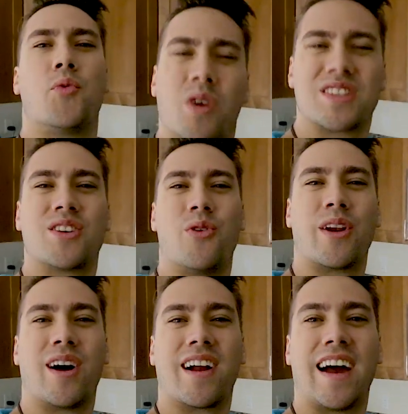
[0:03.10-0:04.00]
What's going
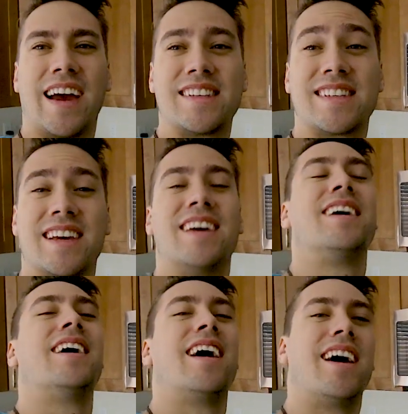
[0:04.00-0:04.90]
on, guys?
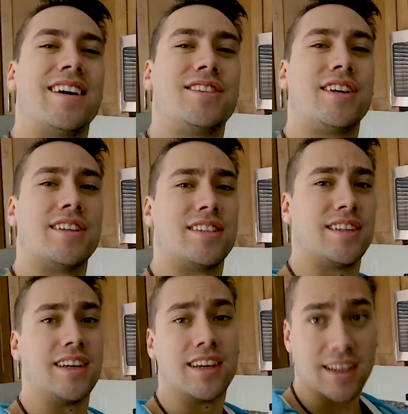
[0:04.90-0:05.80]
As you can
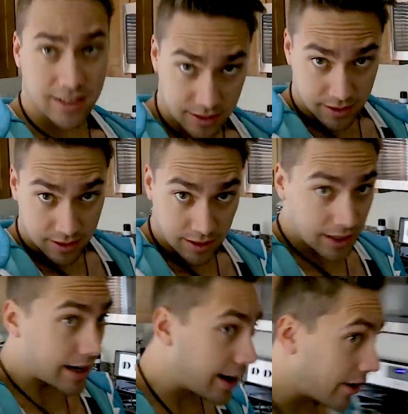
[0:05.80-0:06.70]
see, got a